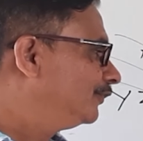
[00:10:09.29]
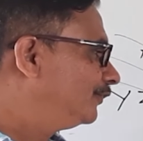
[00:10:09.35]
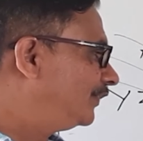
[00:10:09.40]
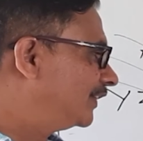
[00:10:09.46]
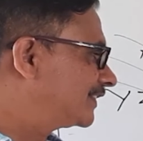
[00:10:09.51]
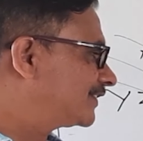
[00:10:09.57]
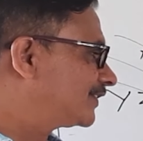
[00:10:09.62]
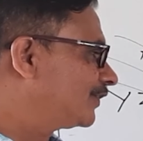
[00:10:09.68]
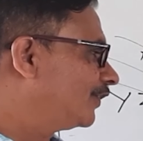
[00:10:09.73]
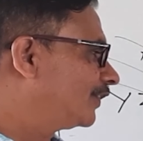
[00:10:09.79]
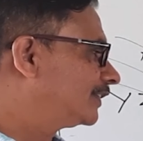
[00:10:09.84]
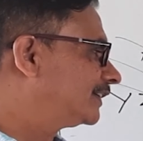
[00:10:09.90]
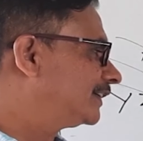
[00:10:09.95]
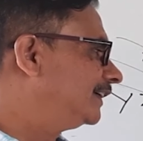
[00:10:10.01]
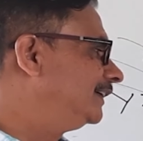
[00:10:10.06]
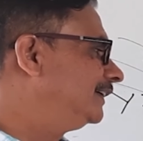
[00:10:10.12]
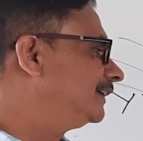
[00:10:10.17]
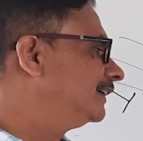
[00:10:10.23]
First
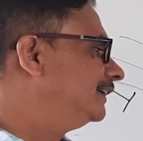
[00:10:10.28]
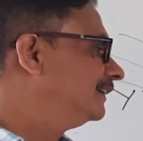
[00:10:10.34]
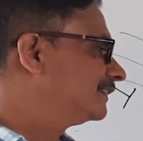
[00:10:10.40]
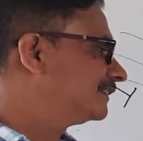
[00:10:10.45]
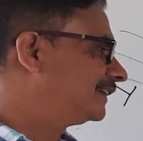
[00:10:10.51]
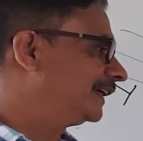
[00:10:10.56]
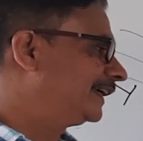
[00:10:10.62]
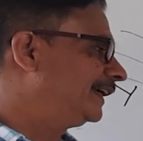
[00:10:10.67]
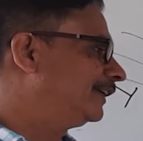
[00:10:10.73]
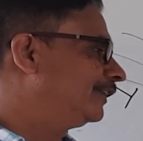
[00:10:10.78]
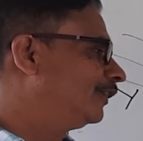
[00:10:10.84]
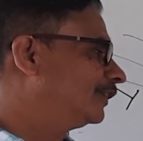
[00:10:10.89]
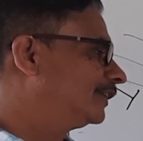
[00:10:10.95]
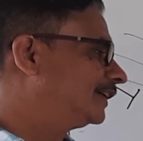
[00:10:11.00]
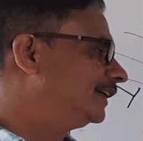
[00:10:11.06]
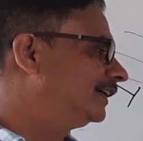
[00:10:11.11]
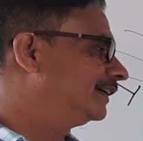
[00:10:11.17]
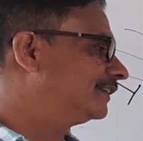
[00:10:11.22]
octant, second
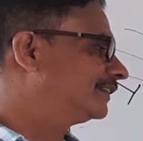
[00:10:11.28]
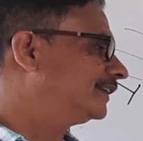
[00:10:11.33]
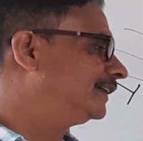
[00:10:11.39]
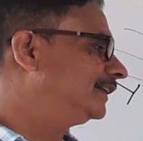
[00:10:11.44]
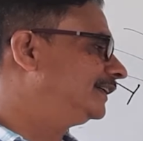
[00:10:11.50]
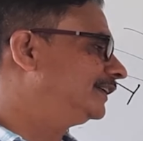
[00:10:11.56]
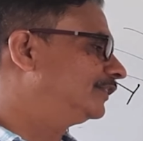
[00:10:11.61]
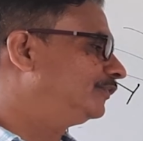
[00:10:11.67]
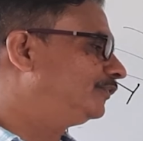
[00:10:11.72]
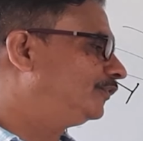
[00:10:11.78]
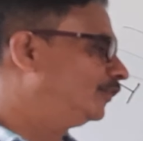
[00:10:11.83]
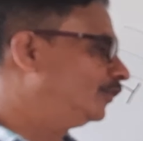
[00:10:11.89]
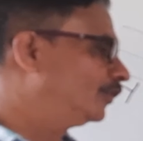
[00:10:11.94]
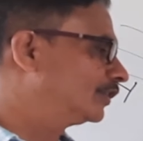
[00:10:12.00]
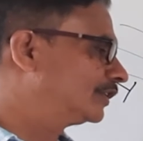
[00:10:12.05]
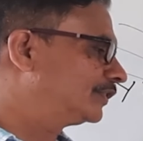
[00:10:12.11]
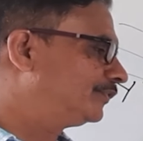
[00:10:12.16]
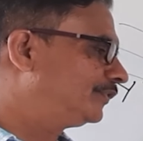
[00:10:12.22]
octant, third,
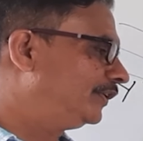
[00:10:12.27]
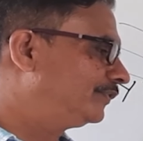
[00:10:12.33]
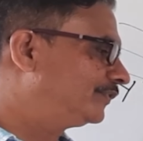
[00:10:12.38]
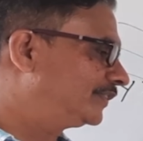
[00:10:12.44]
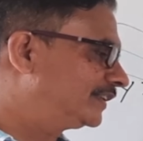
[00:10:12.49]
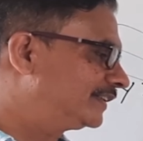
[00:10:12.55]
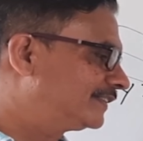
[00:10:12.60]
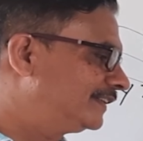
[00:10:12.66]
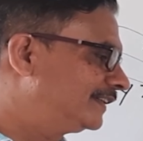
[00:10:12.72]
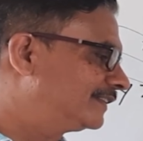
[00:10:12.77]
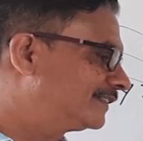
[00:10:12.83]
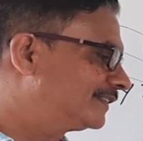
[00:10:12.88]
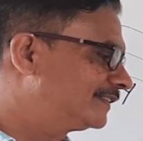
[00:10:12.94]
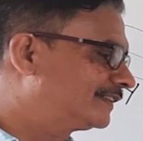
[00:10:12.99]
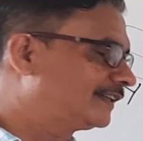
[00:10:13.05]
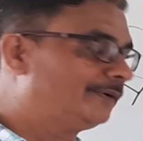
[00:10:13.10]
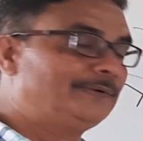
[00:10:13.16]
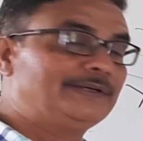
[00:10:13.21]
fourth, fifth, sixth,
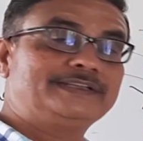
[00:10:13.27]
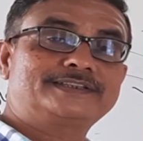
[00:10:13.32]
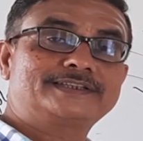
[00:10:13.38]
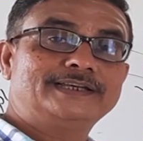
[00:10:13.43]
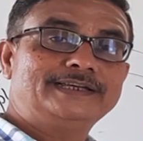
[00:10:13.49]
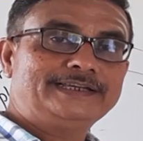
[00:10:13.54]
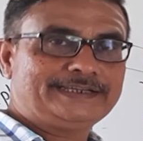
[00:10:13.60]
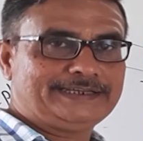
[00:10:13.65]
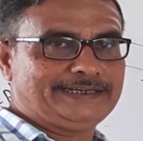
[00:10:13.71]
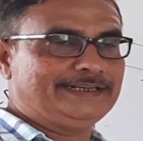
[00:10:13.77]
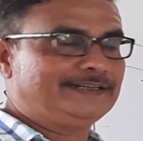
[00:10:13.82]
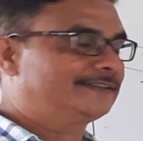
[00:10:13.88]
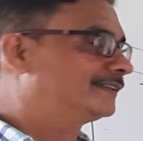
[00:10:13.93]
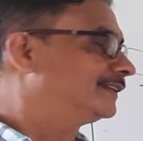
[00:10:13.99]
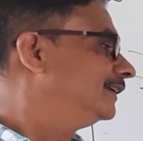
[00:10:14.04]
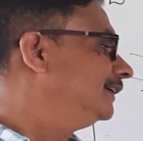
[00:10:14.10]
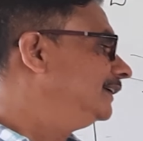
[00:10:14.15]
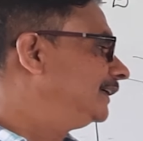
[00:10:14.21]
seventh,
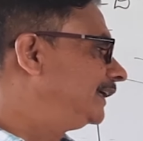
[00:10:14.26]
eighth.